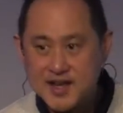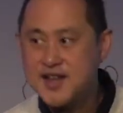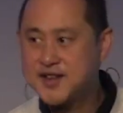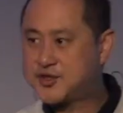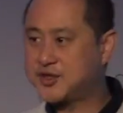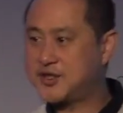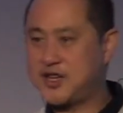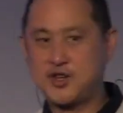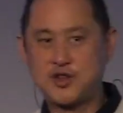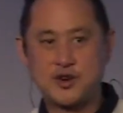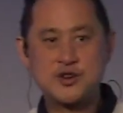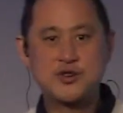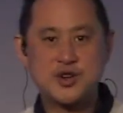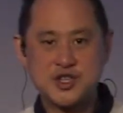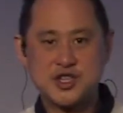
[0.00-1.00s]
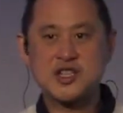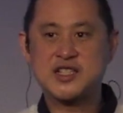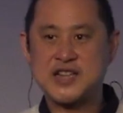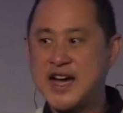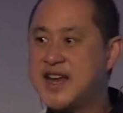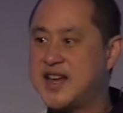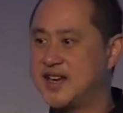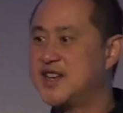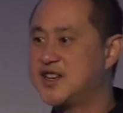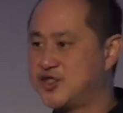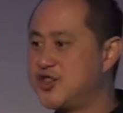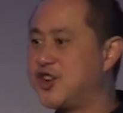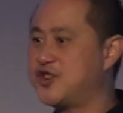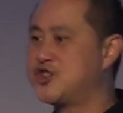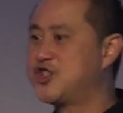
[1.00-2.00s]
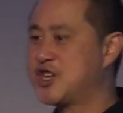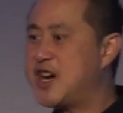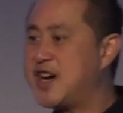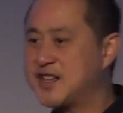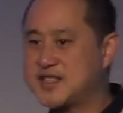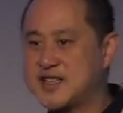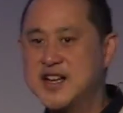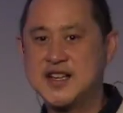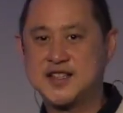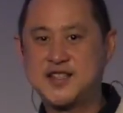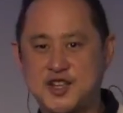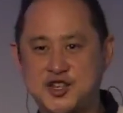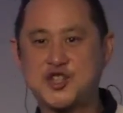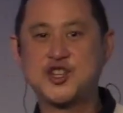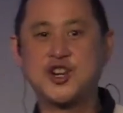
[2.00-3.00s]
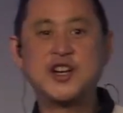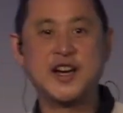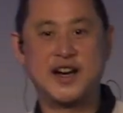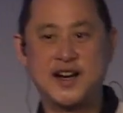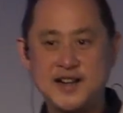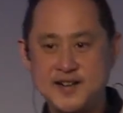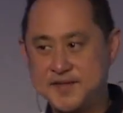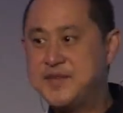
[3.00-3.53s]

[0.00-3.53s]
so that your Christian diet is not just the sugar